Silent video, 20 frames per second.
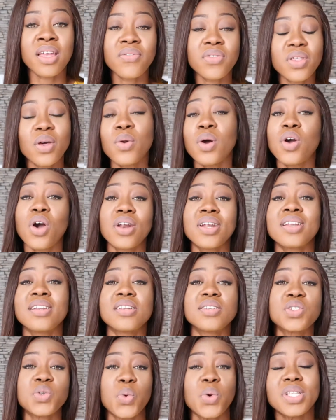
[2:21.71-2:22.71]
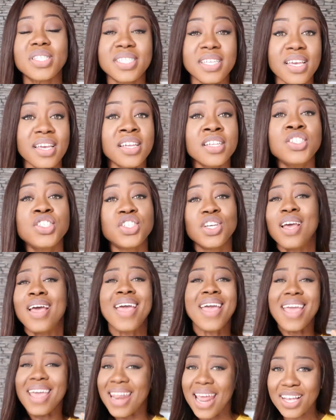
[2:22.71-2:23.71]
Even though I've got it in a 20 inch,
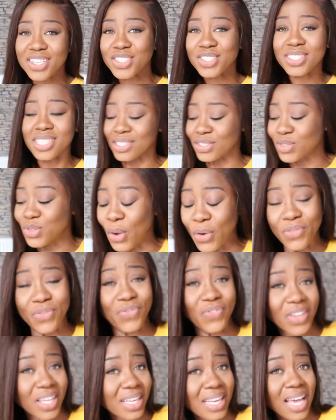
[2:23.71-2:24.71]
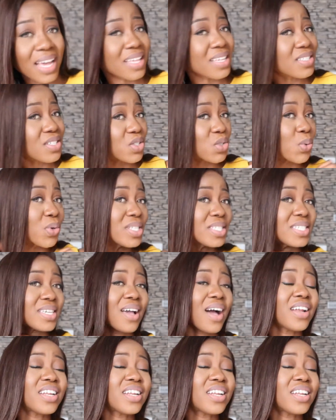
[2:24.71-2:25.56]
it actually does not feel like it's a 20.